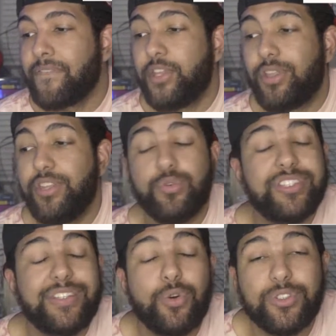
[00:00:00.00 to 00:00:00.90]
You can use
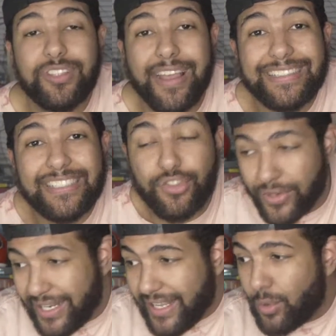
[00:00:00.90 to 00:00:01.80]
tools like
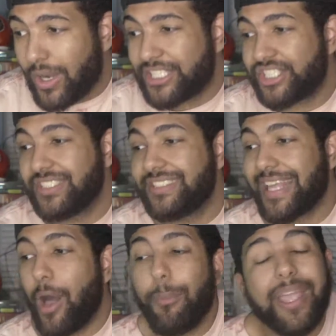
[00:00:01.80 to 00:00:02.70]
screening questions to
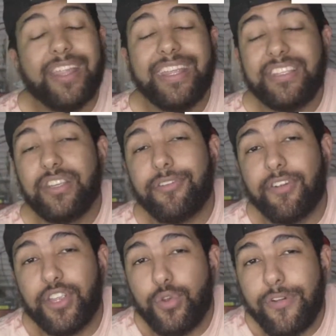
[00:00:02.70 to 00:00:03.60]
help make it easier for
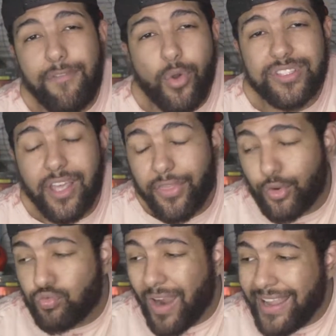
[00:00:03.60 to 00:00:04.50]
you to focus on the
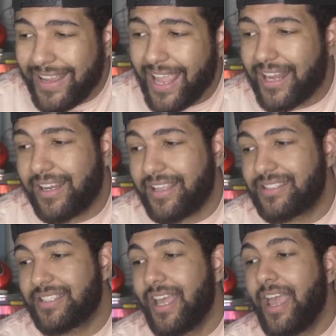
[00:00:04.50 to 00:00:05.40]
right candidates.